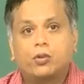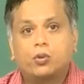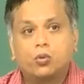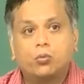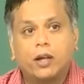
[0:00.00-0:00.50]

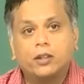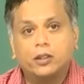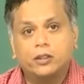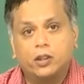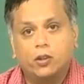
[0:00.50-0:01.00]
too much,
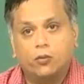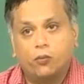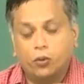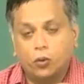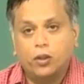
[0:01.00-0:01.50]
the
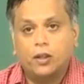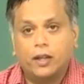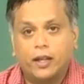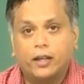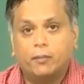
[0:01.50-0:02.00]
fuel
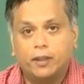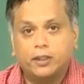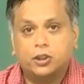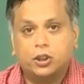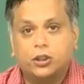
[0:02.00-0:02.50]
air
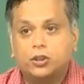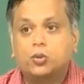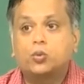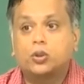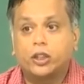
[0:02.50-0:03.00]
mixture is
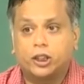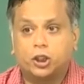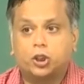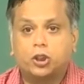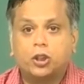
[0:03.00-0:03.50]
too
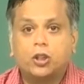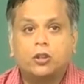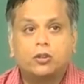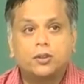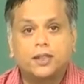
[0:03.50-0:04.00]
rich
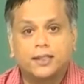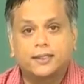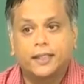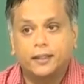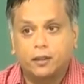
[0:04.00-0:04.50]
to
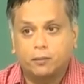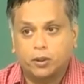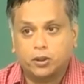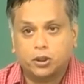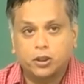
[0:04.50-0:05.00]
sustain
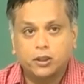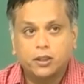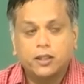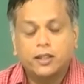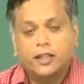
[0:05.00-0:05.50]
combustion,
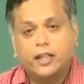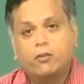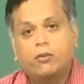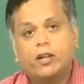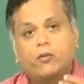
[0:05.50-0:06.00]

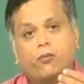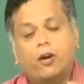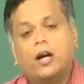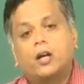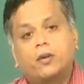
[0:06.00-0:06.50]
and very
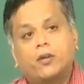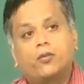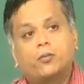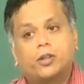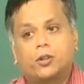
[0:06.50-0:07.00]
far away
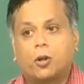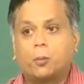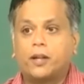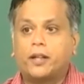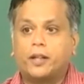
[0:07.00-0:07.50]
from the
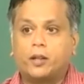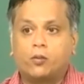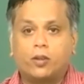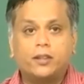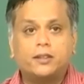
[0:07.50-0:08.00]
droplet
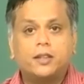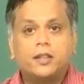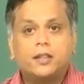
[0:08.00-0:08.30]
interface